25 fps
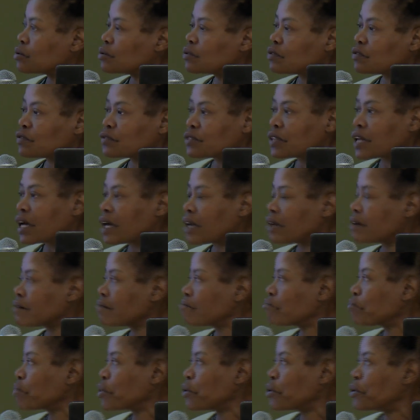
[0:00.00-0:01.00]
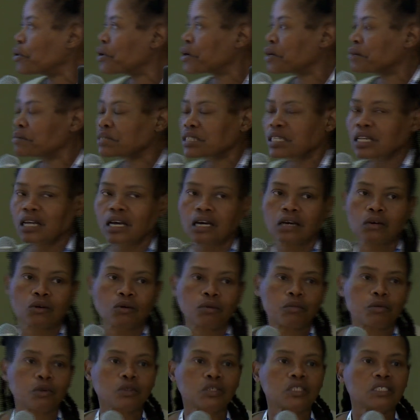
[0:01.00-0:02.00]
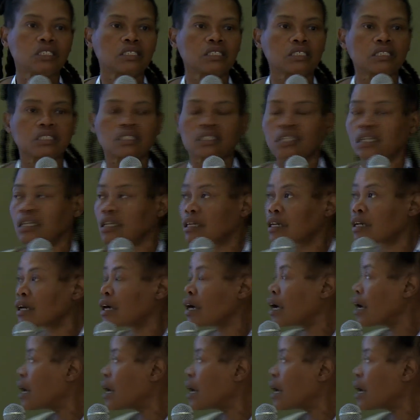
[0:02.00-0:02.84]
We've done programs like robotics, and